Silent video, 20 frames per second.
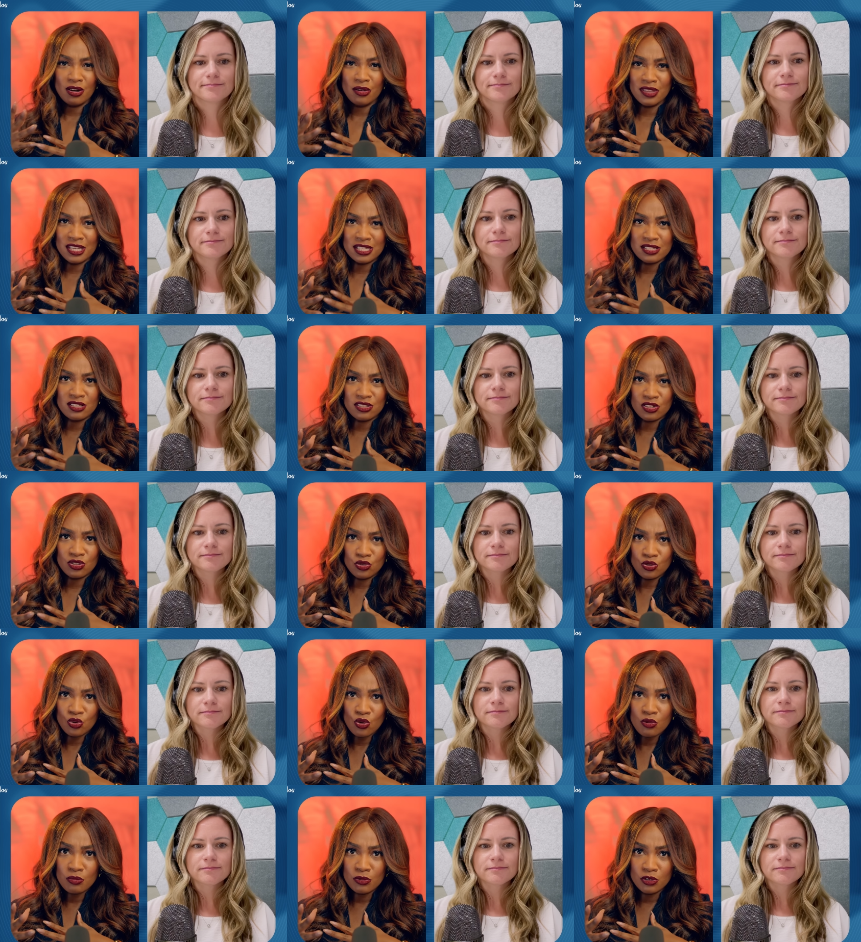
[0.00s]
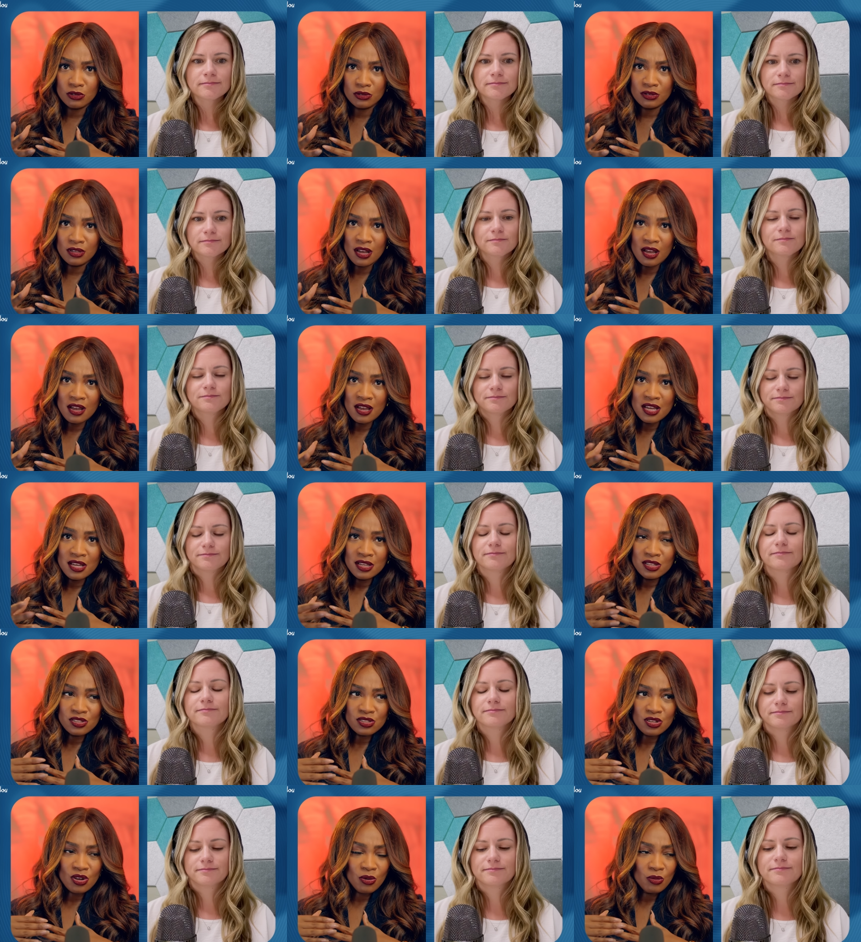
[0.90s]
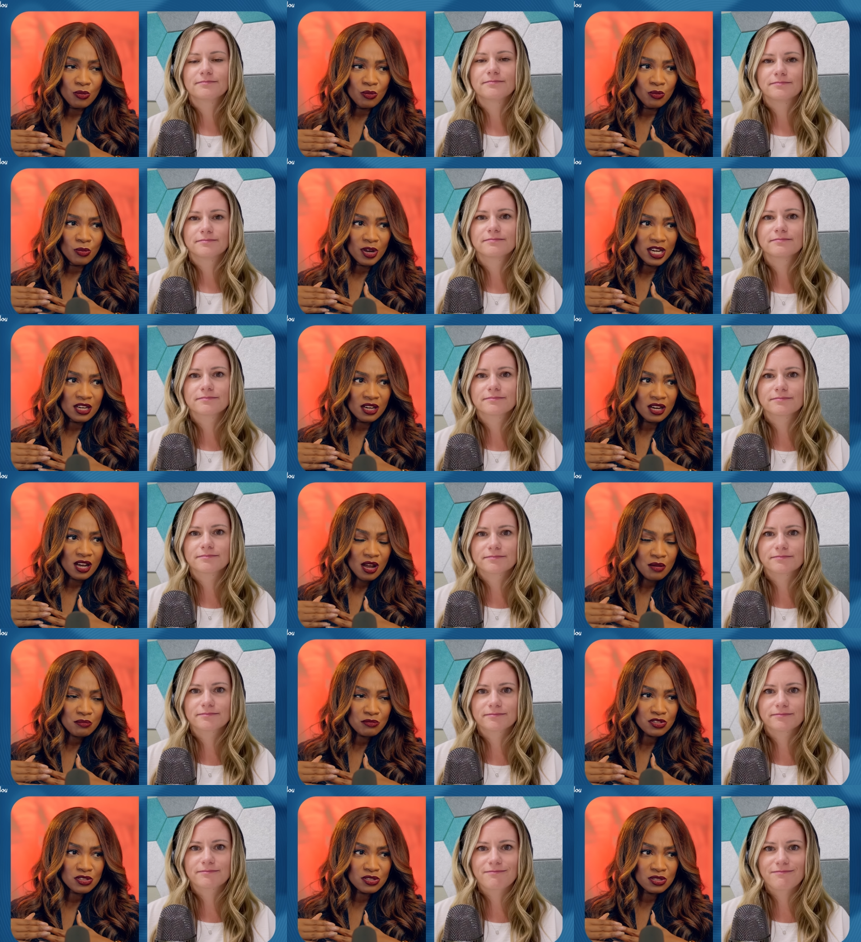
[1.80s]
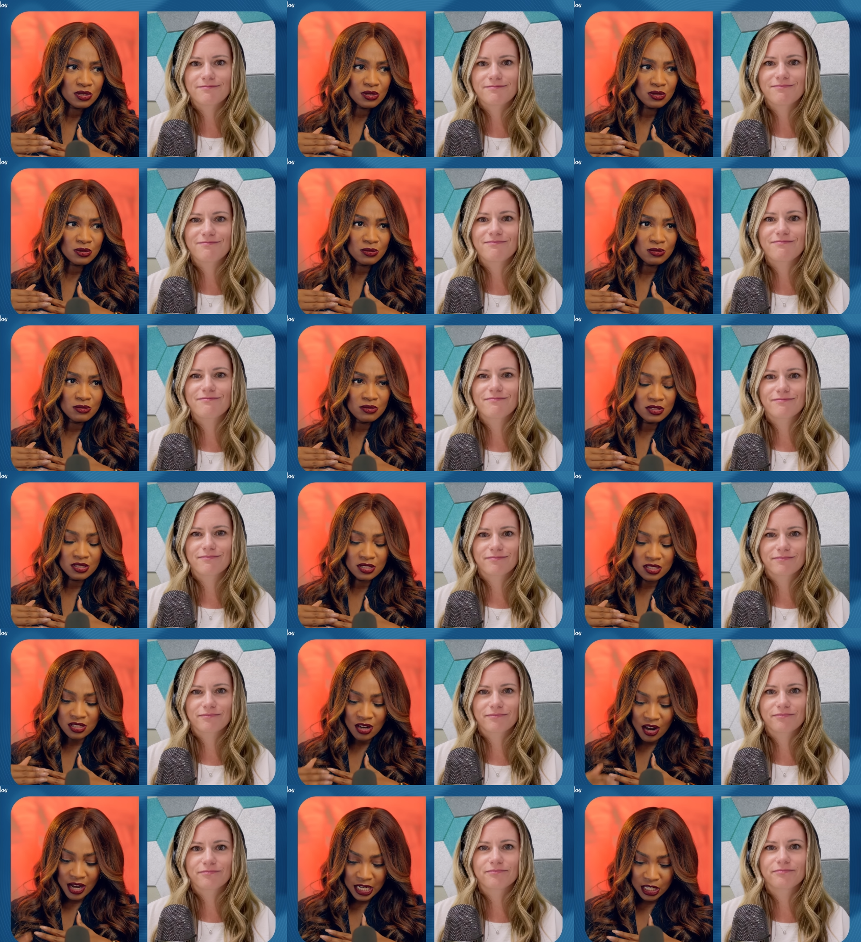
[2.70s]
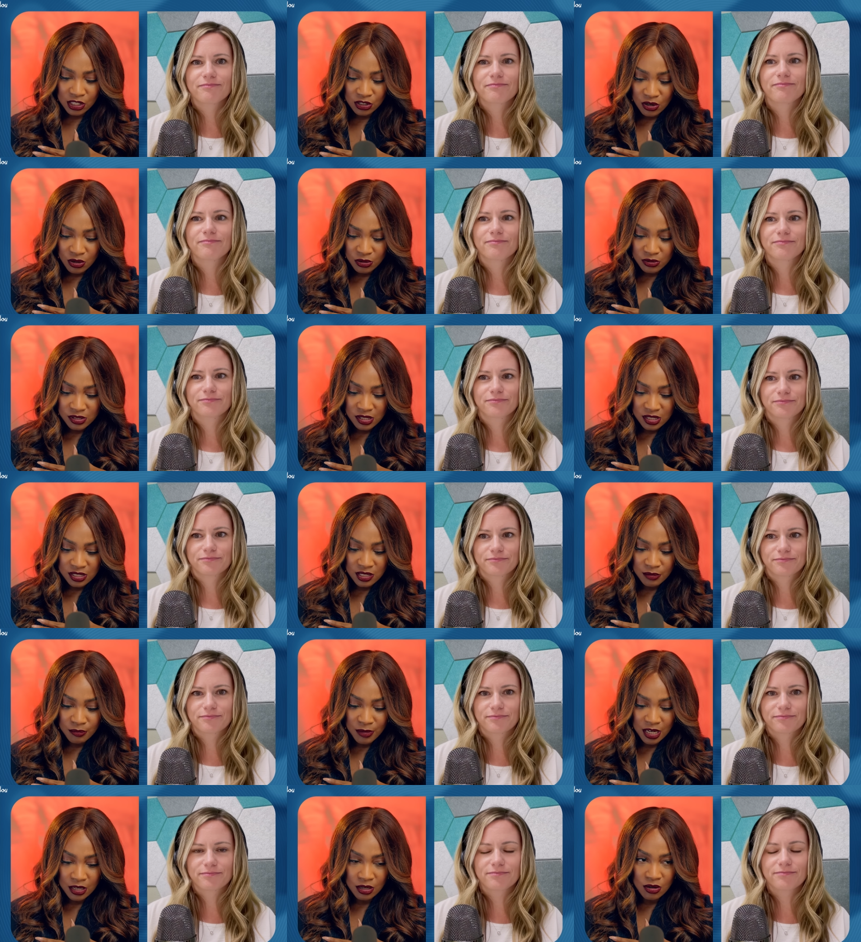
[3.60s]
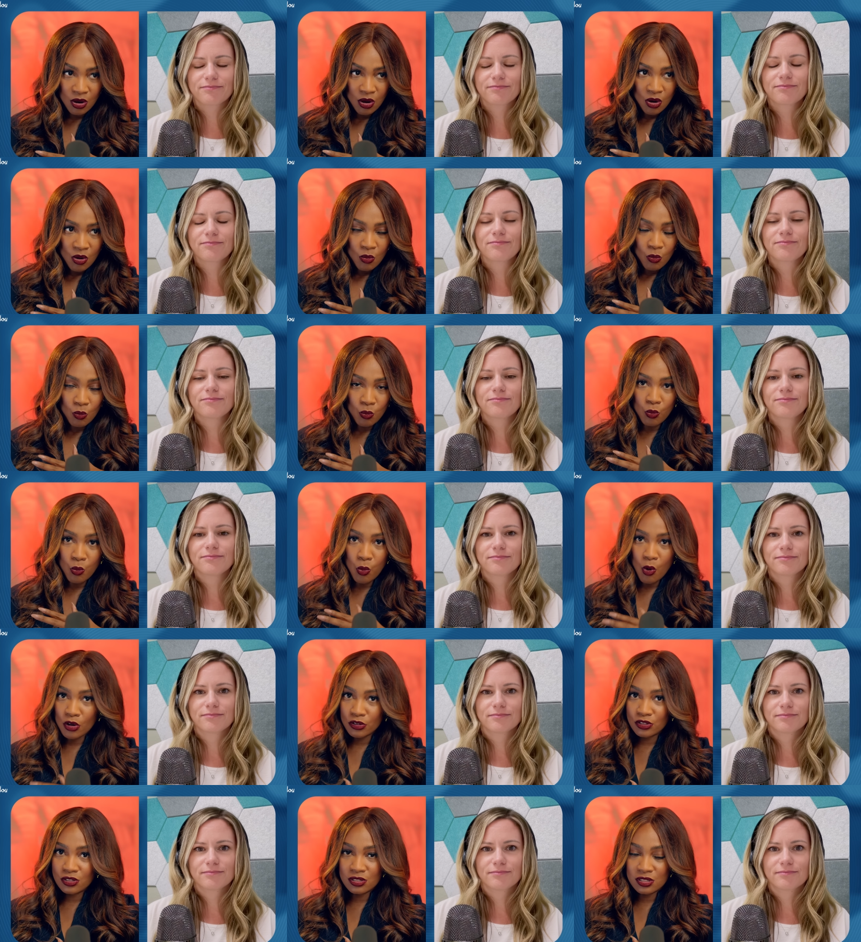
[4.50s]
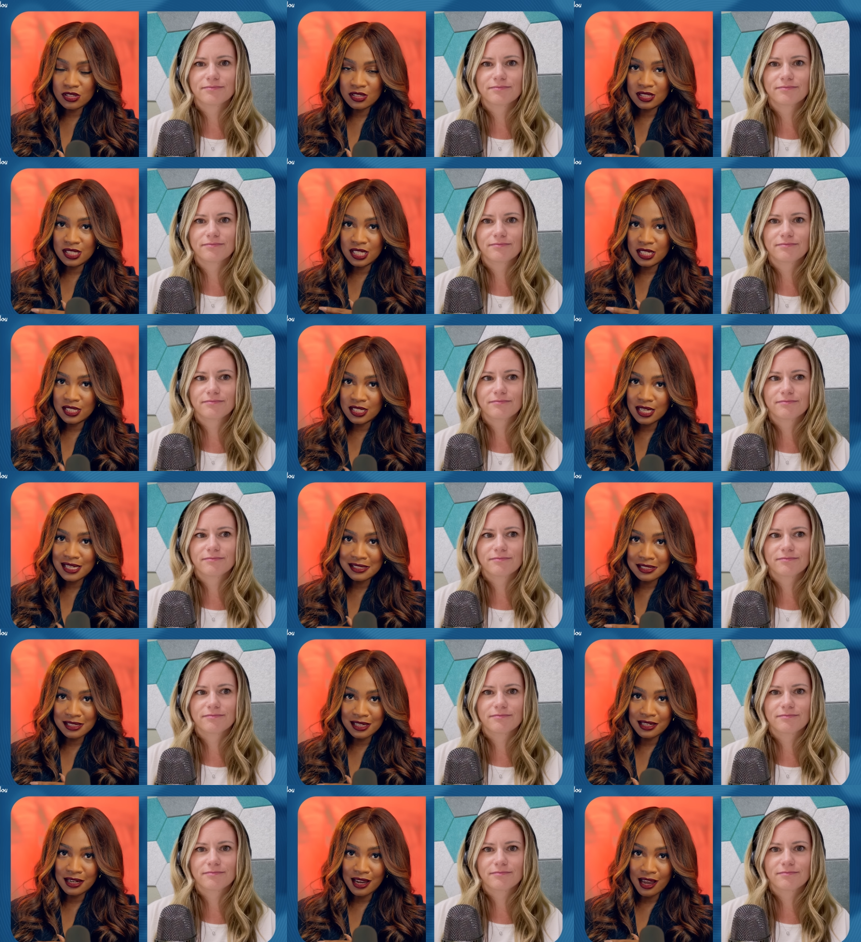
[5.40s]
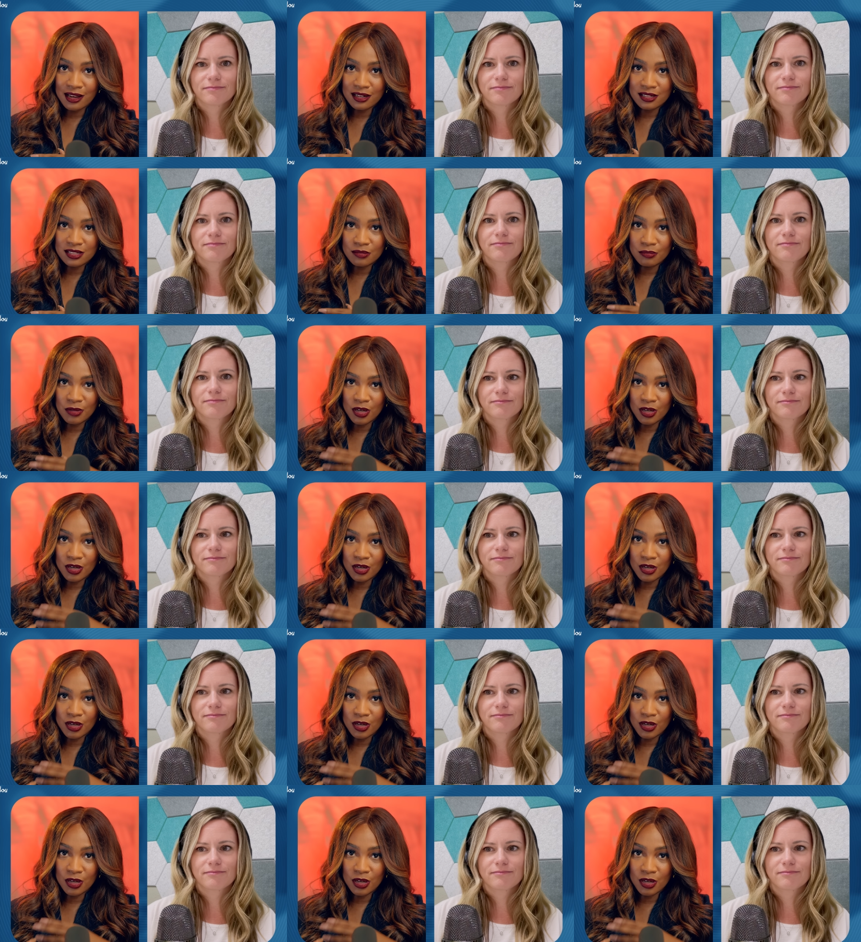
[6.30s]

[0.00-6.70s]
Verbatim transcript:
Speaker 1: "You know, this isn't normal." So when it comes to diagnosis, I mean, what's the disconnect?